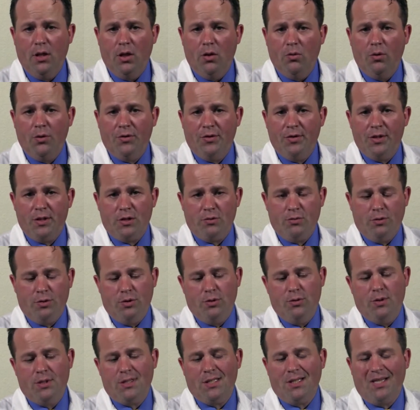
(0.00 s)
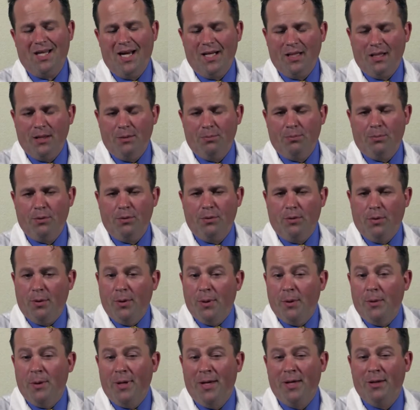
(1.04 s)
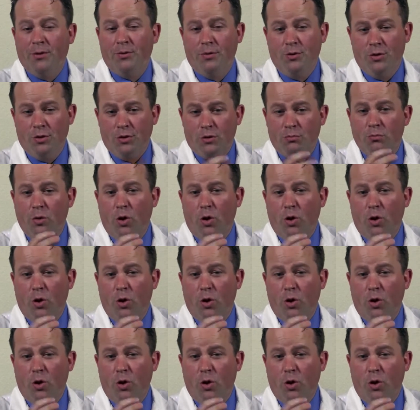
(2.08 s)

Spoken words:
What this will do is lightly introduce